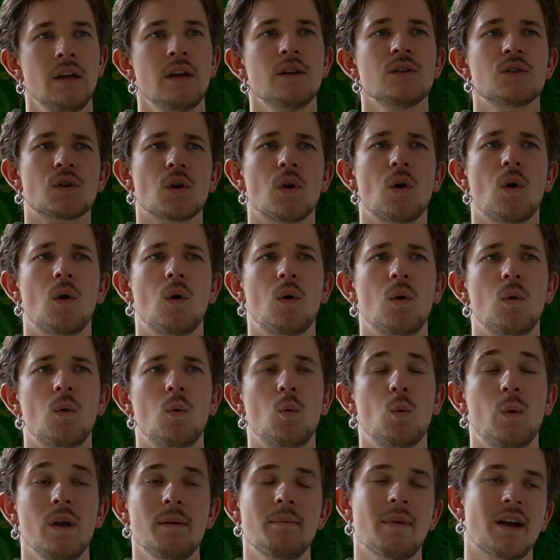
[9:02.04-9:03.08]
So,
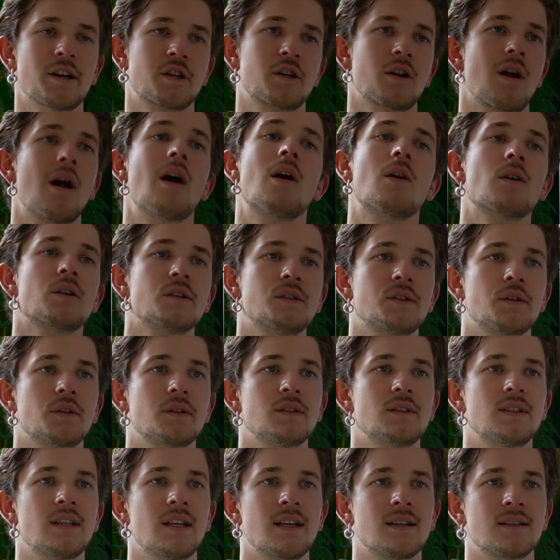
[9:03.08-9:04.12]
we measure our
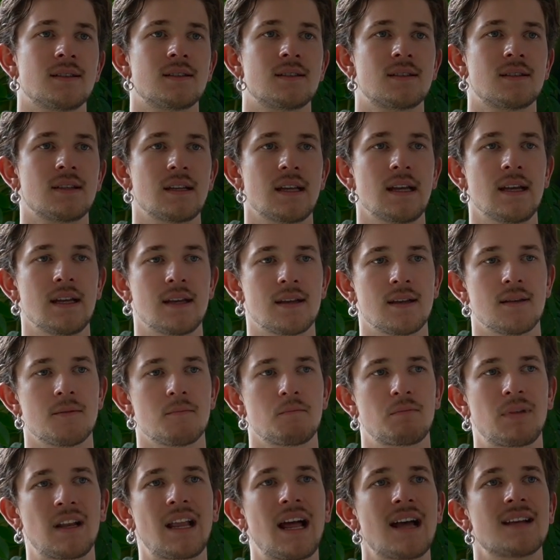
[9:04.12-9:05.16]
success in
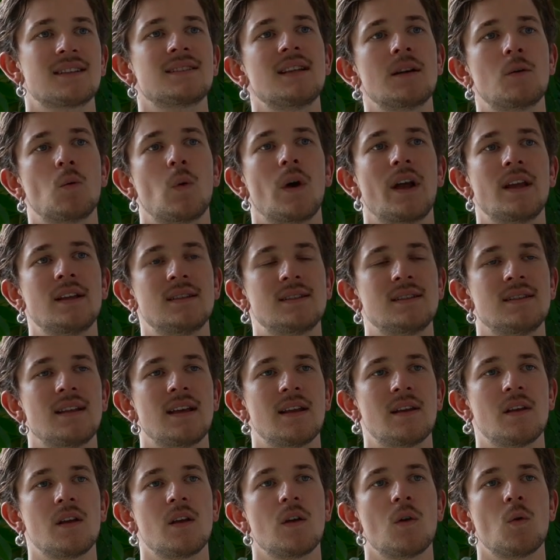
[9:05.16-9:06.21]
plastic waste
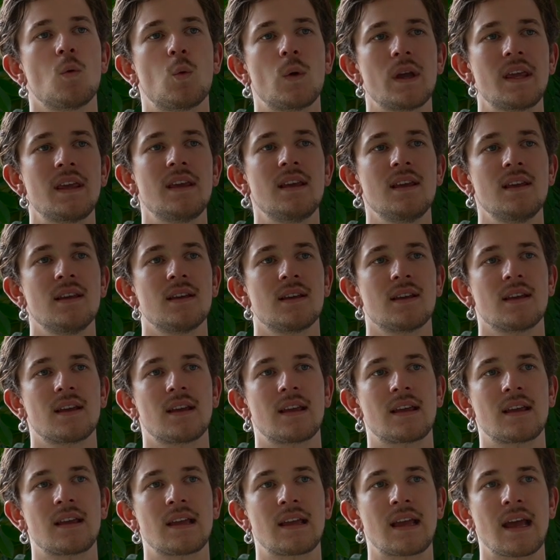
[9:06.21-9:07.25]
that we
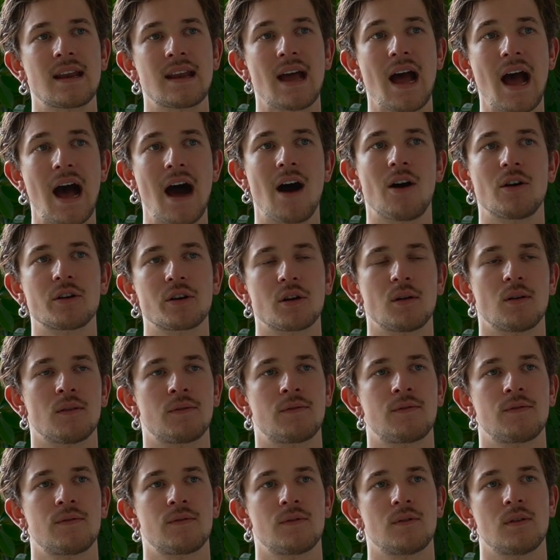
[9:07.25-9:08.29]
get out
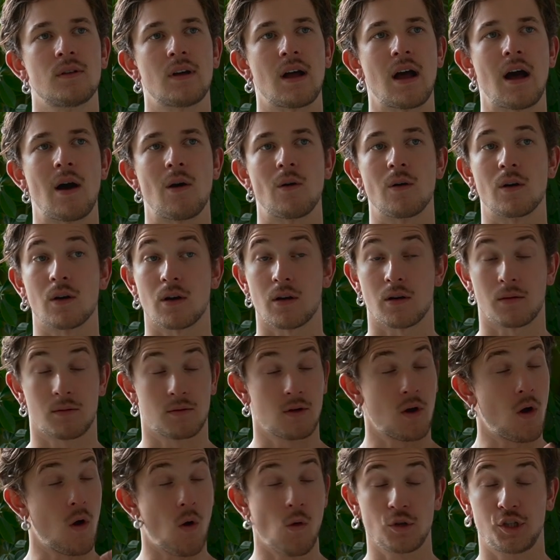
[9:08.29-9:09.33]
of
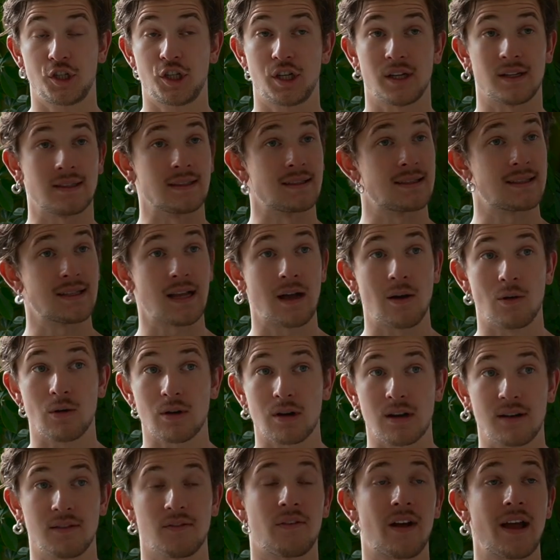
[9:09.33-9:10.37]
our oceans,
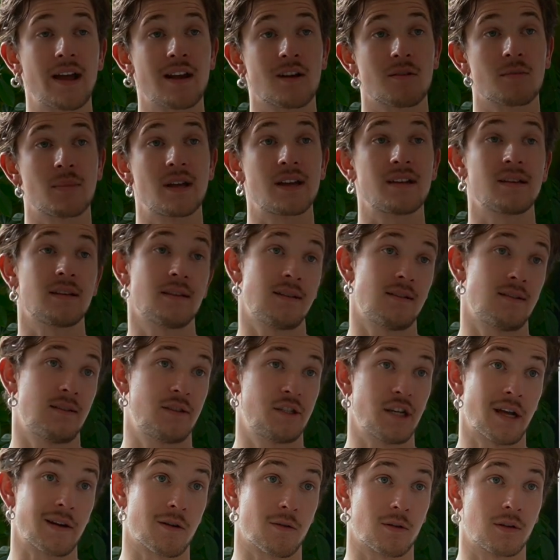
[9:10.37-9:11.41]
our environment in
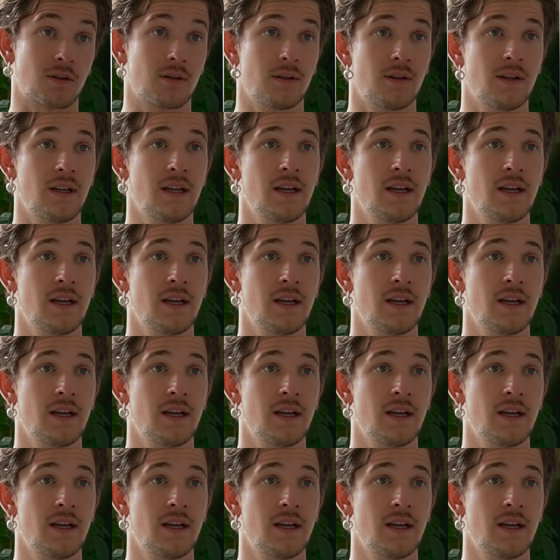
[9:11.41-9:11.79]
general.